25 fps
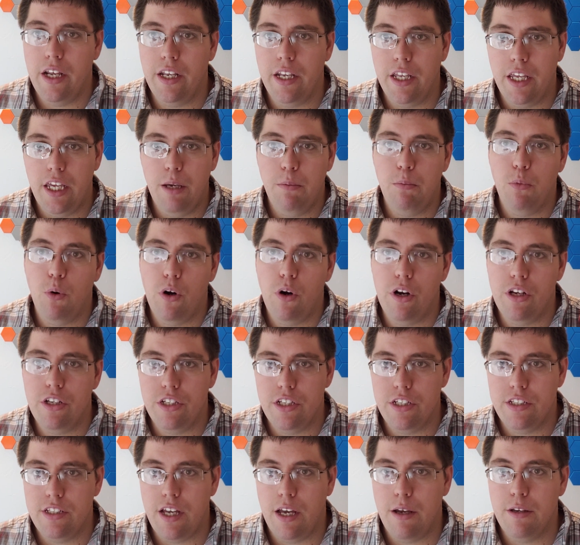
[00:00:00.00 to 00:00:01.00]
and the keyboard is
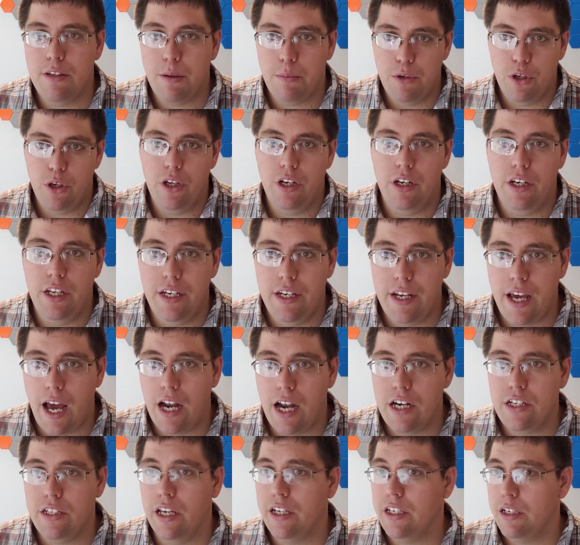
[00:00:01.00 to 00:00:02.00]
just something you can
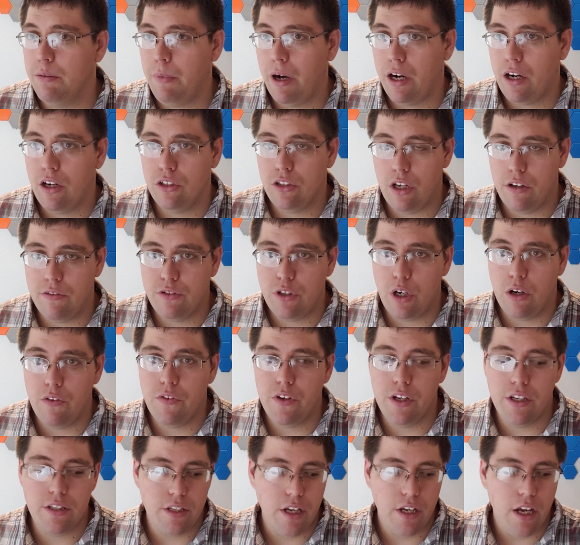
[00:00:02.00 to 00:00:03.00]
detach like the Microsoft
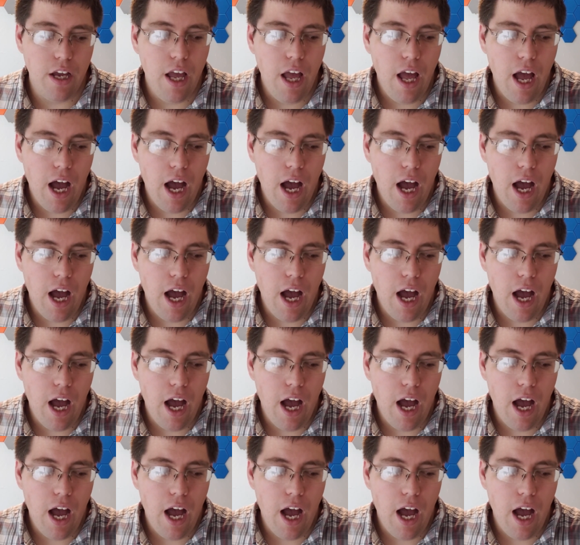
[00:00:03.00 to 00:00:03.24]
Surface.